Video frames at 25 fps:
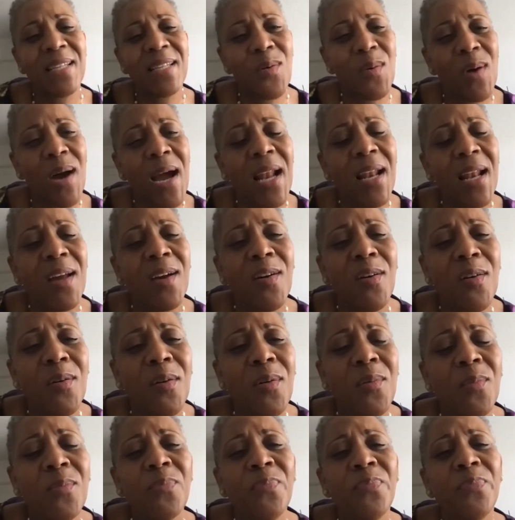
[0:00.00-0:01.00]
a while
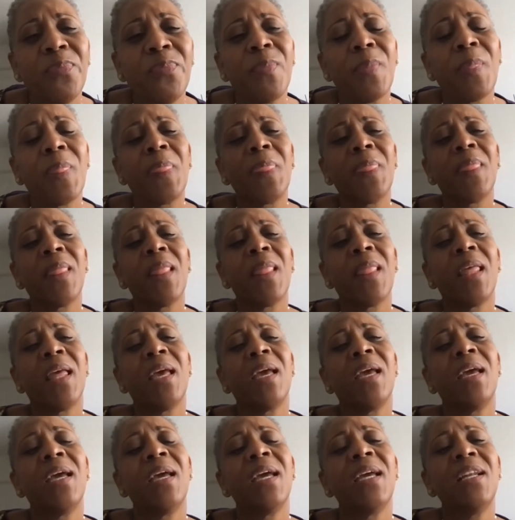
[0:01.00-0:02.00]
ago.
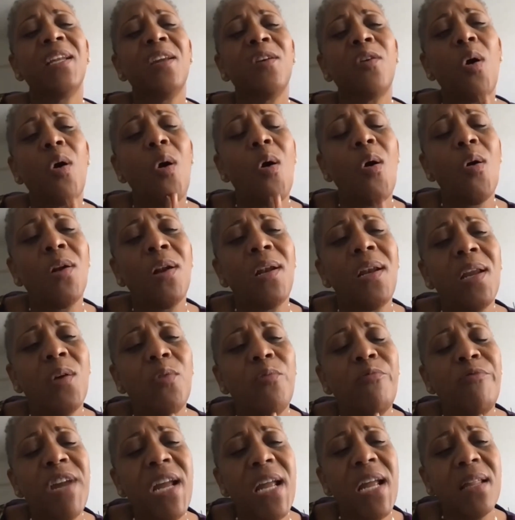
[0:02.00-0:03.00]
The only
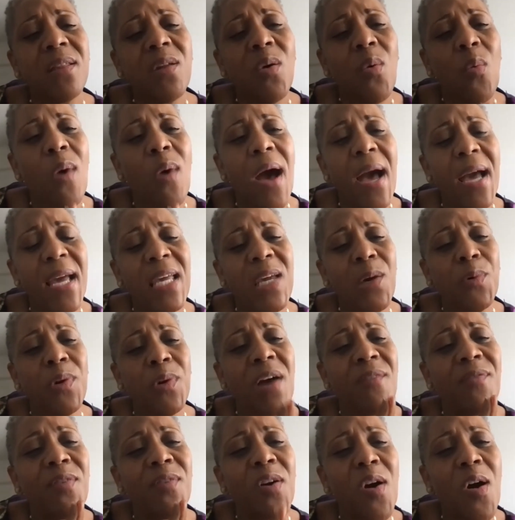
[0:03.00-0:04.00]
reason why he would
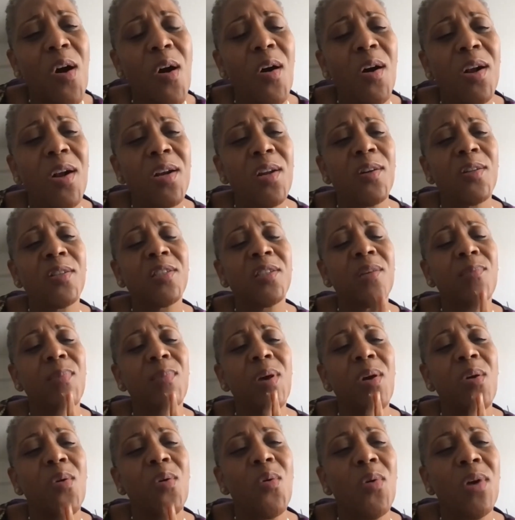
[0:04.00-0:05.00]
have called us to
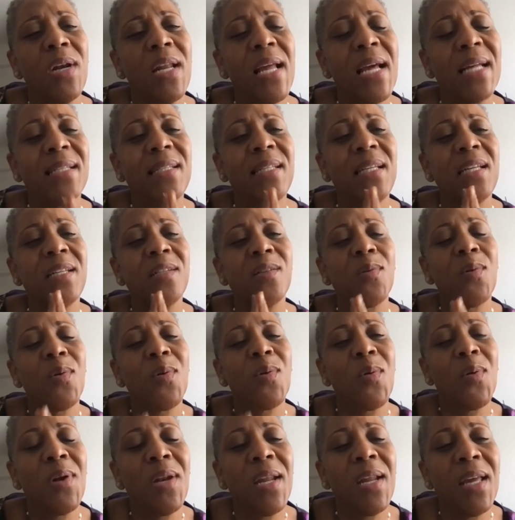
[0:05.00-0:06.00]
be holy as he is
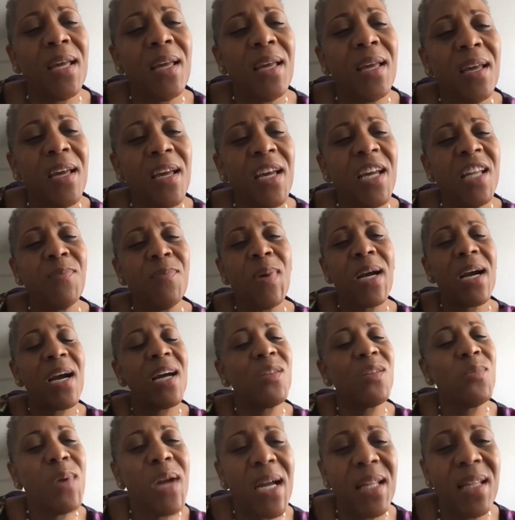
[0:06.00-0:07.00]
holy is
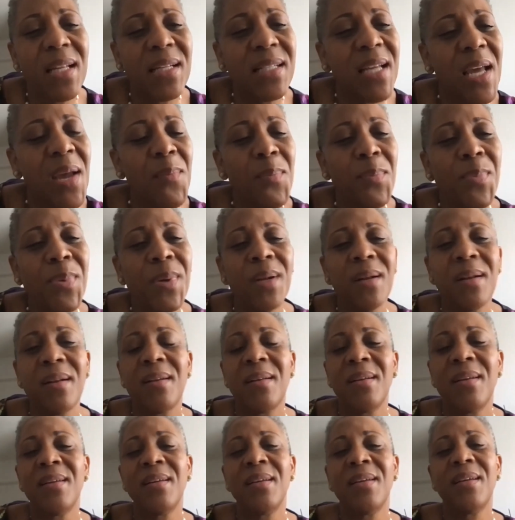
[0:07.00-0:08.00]
because we are the temple,
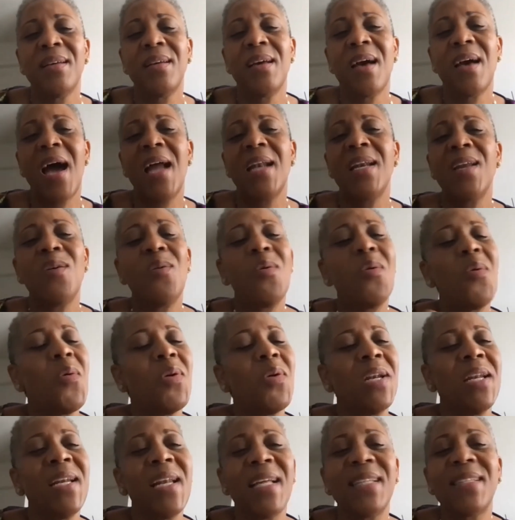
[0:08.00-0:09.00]
and the
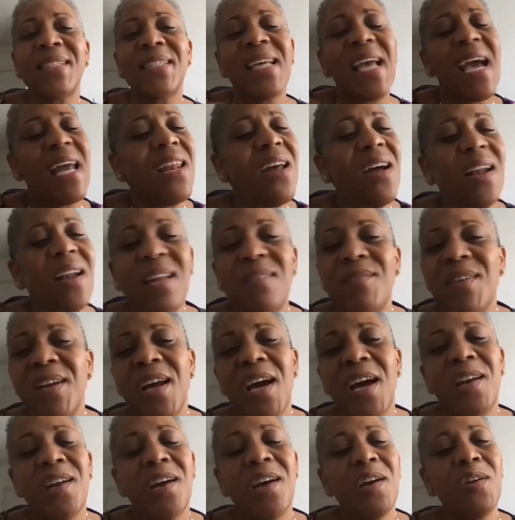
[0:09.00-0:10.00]
holiness cannot live in
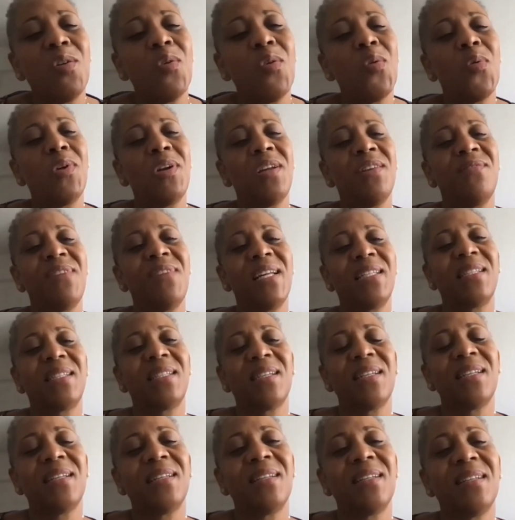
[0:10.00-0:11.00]
an unholy
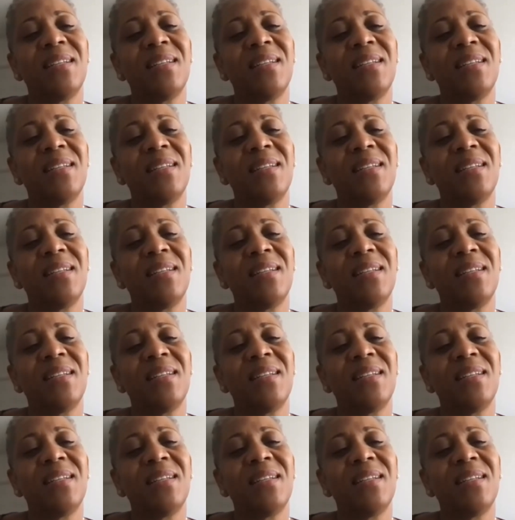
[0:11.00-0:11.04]
vessel.